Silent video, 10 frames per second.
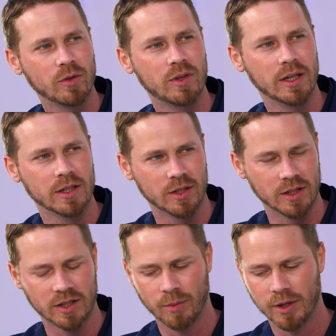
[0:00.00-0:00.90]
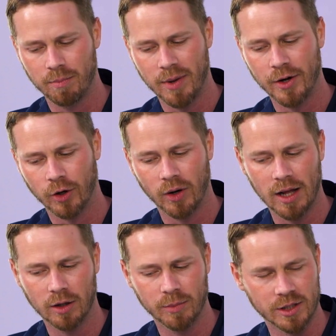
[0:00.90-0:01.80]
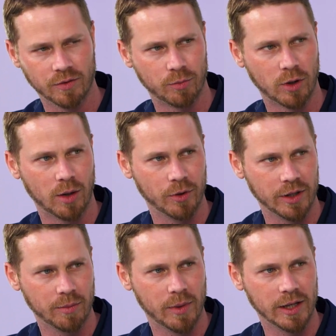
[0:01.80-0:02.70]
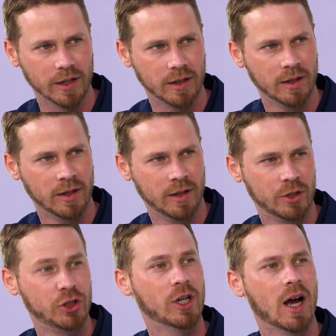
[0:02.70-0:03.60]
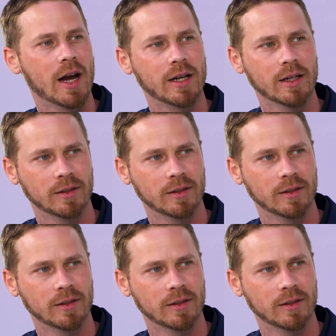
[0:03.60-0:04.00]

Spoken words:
do you think is some of the better elements of the property that make it shine?